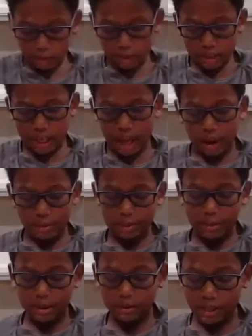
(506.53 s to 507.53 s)
really helping
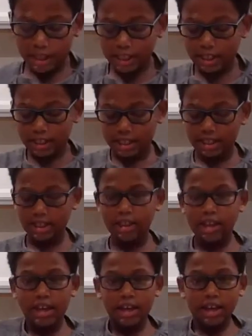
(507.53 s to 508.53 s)
me with this
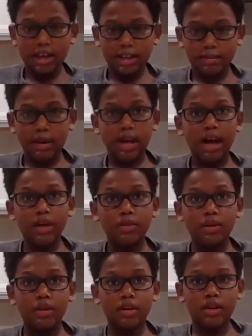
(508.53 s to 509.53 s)
because oh my
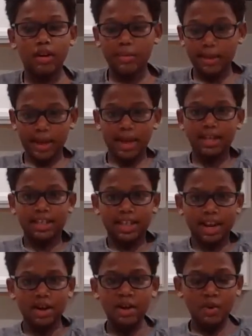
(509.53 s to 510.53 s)
gosh.
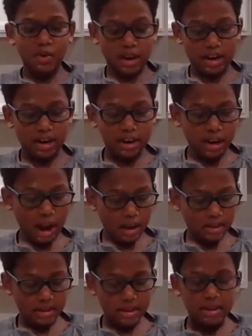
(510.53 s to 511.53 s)
Wait, now
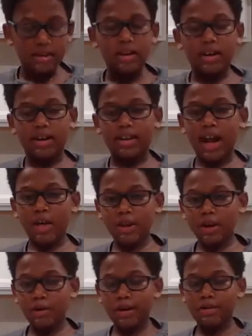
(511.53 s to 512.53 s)
they
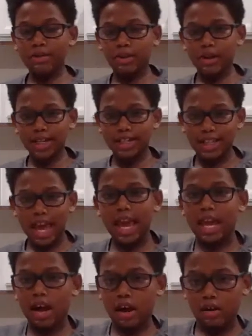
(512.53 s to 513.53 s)
know what I was gonna
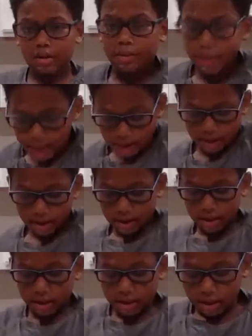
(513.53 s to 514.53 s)
say. Oh,
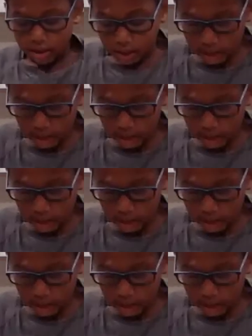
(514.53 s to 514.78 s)
man.